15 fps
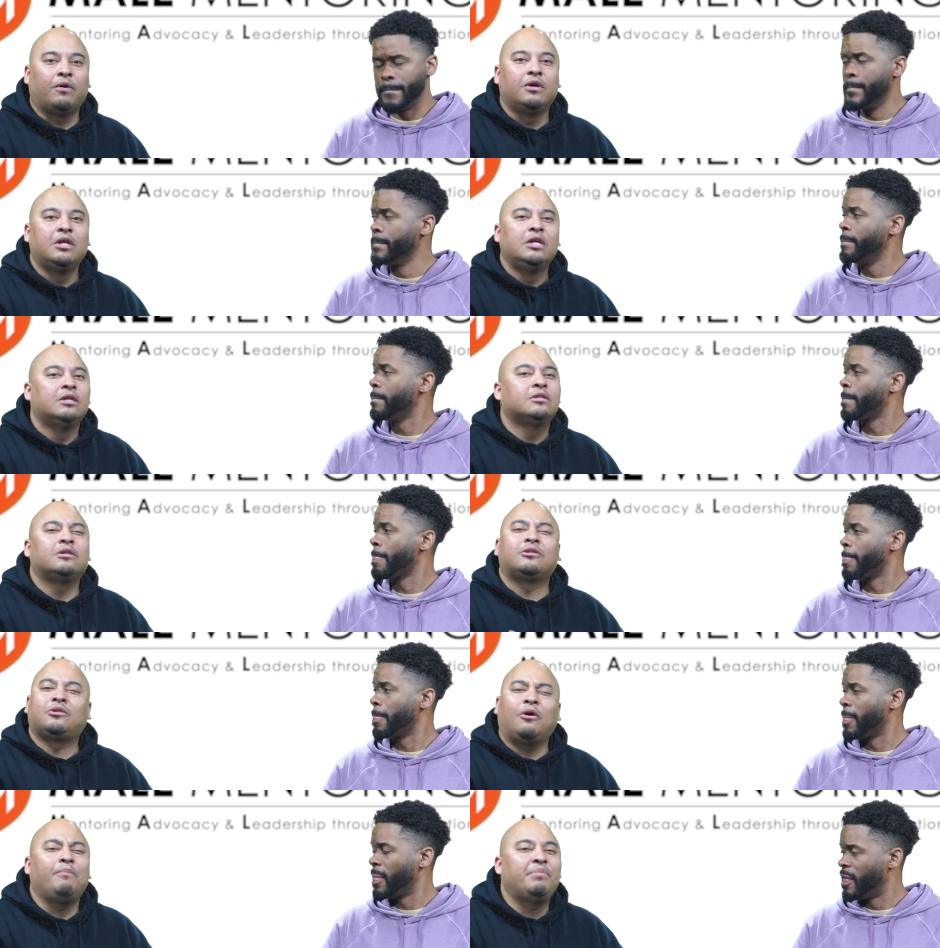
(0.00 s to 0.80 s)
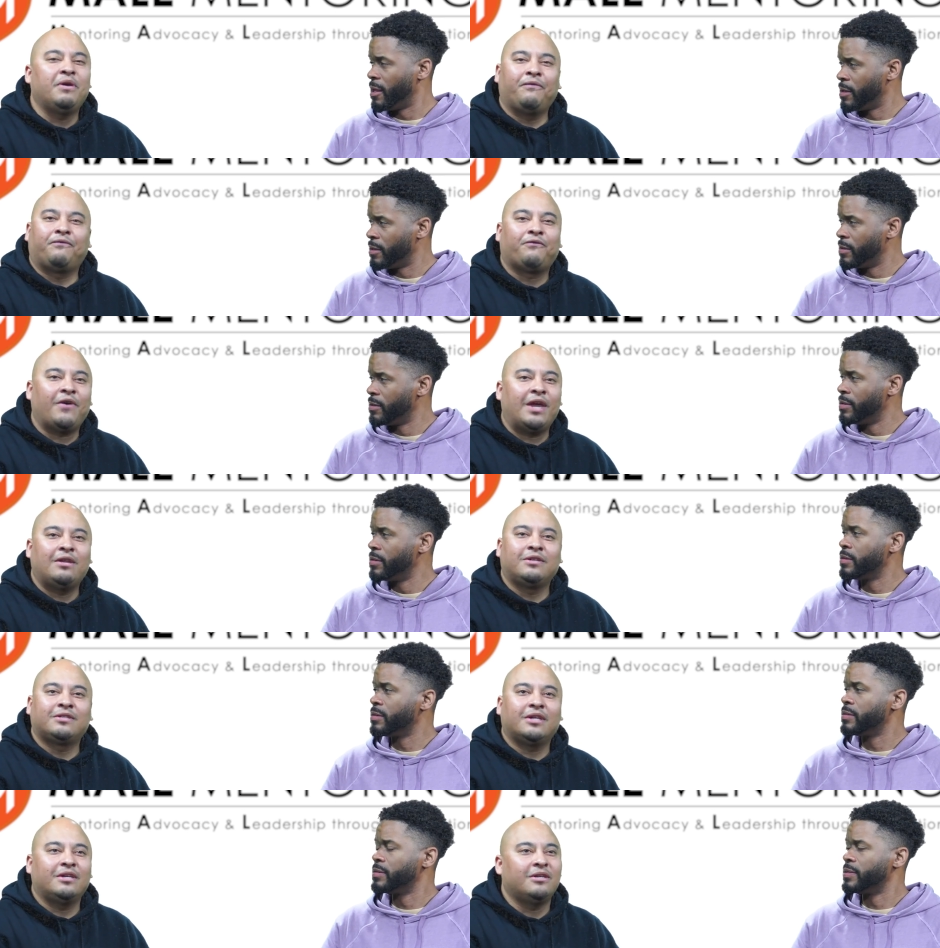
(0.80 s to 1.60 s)
Speaker 1: Mm-hmm. So don't be afraid to
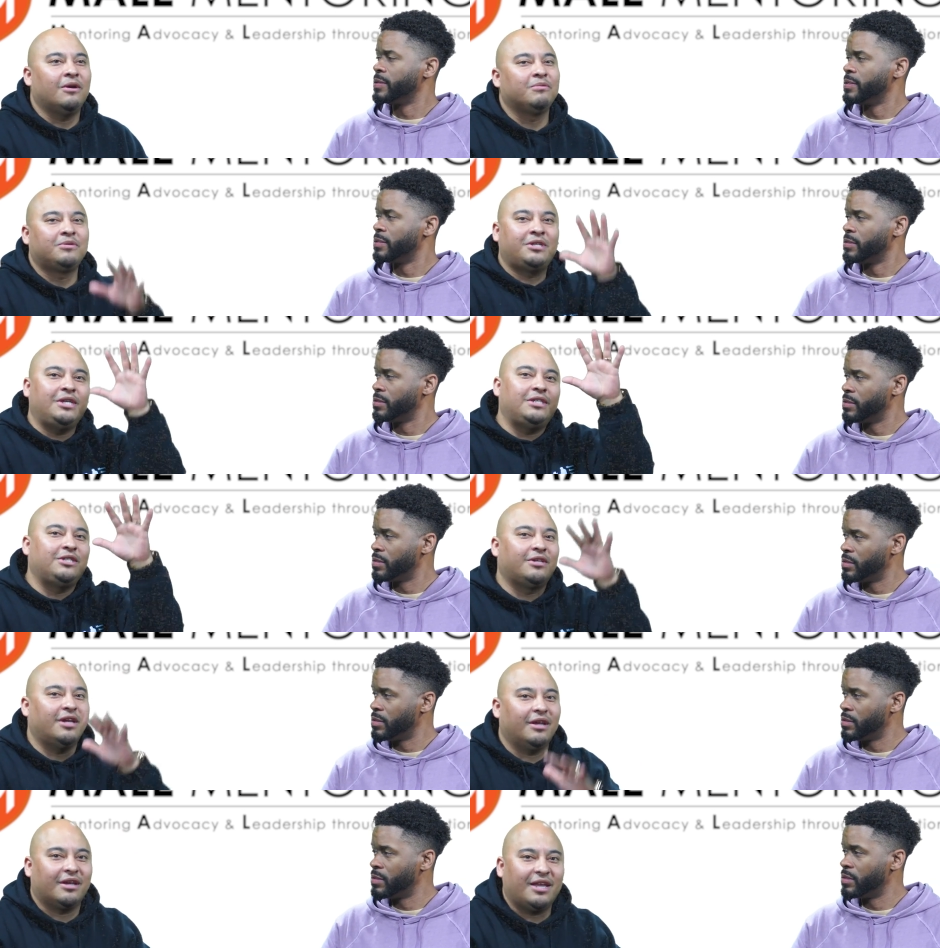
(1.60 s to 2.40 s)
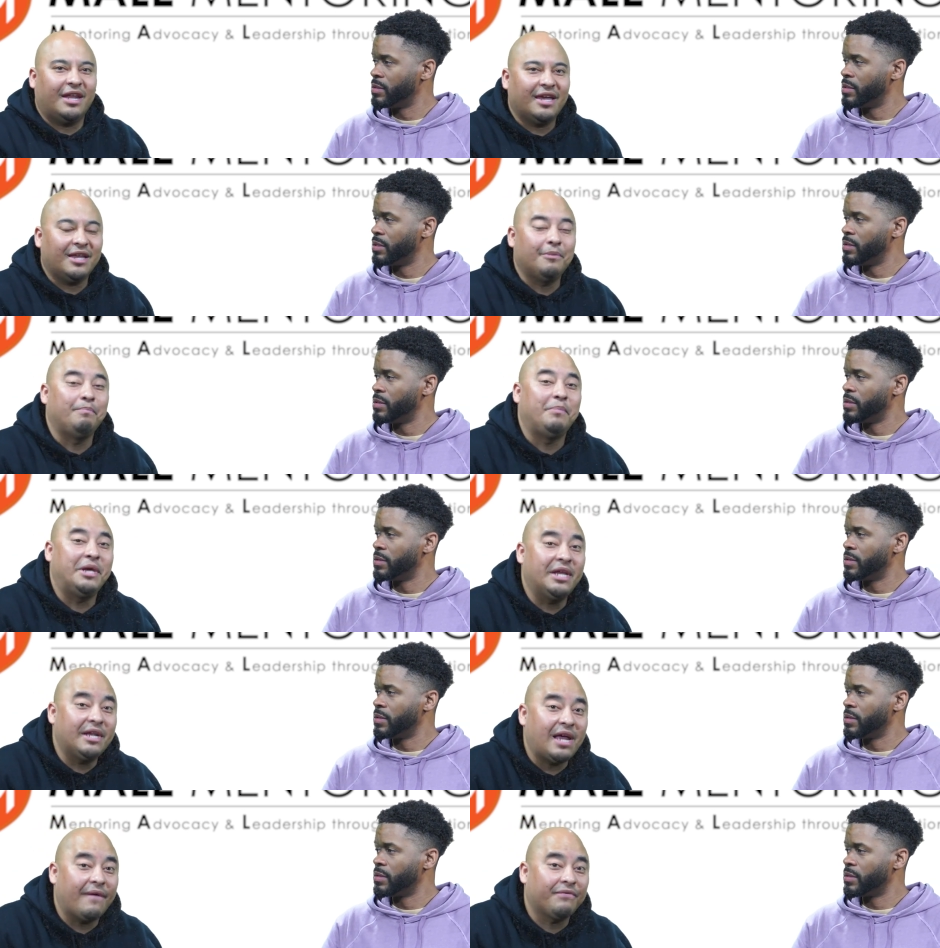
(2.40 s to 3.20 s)
say, yo, teach, can I get a minute
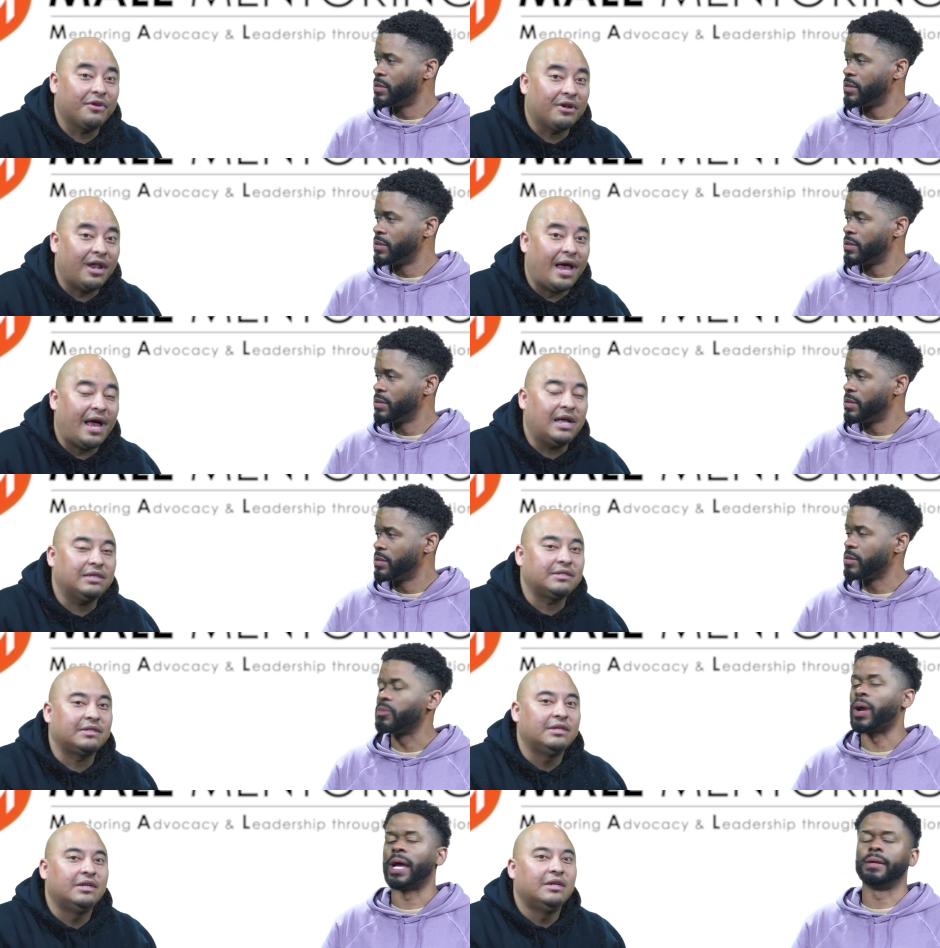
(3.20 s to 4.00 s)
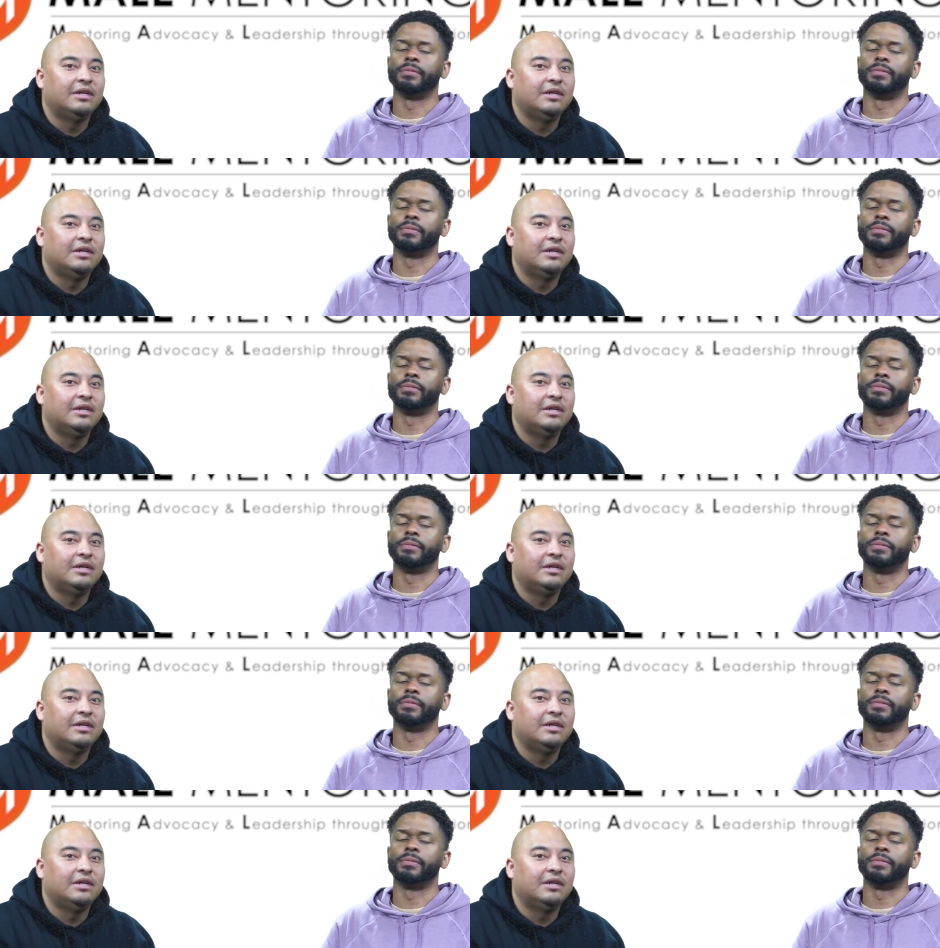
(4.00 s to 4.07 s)
after class? Right.